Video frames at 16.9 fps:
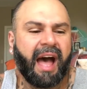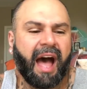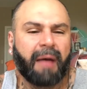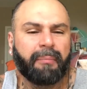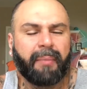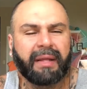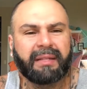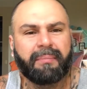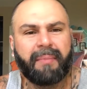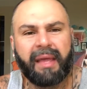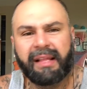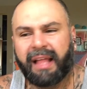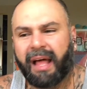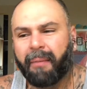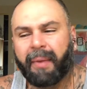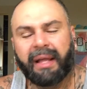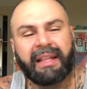I'm about to mail
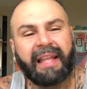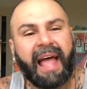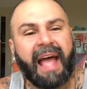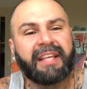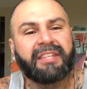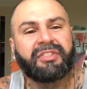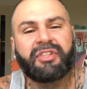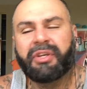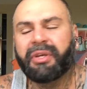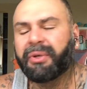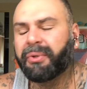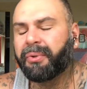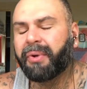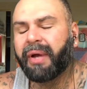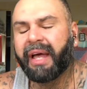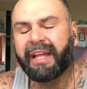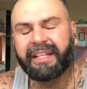out my last
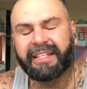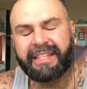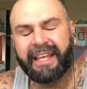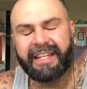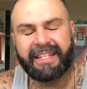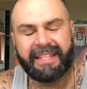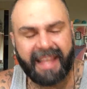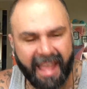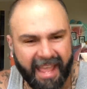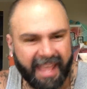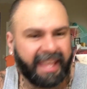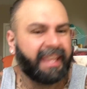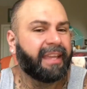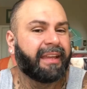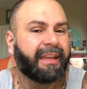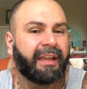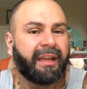two
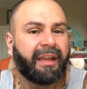today.